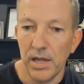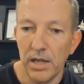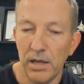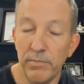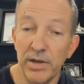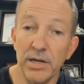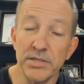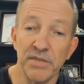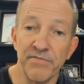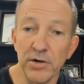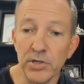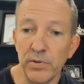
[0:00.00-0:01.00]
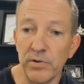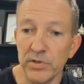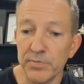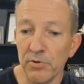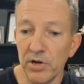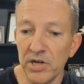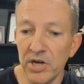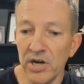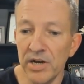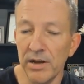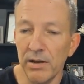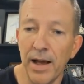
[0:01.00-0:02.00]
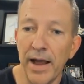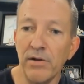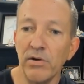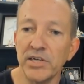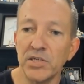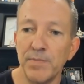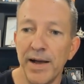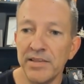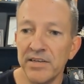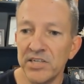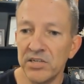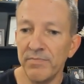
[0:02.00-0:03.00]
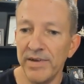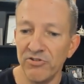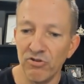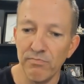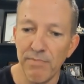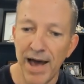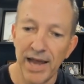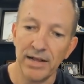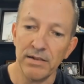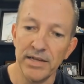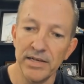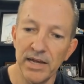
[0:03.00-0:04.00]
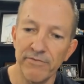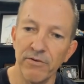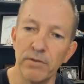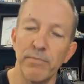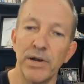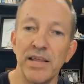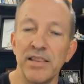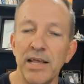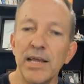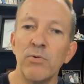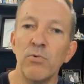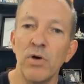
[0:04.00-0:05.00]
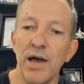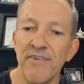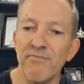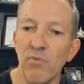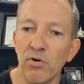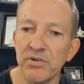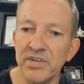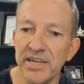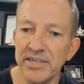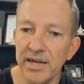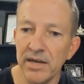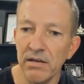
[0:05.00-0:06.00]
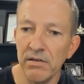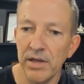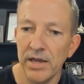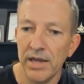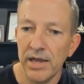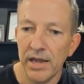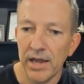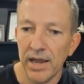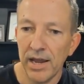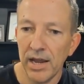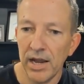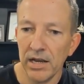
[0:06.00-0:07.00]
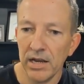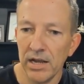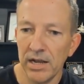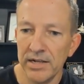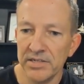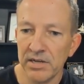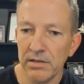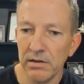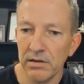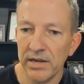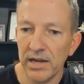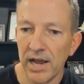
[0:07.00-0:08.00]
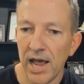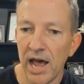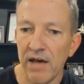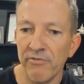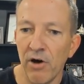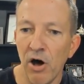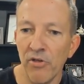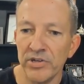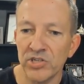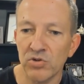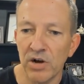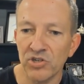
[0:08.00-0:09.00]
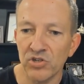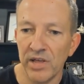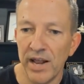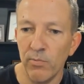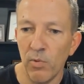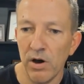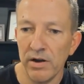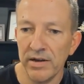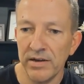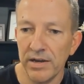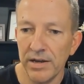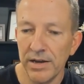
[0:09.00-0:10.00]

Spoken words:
And because the first one was pretty good, I don't expect this to be dramatically different, but I think it will have more detail, and it's clearly going to have all the structure that I wanted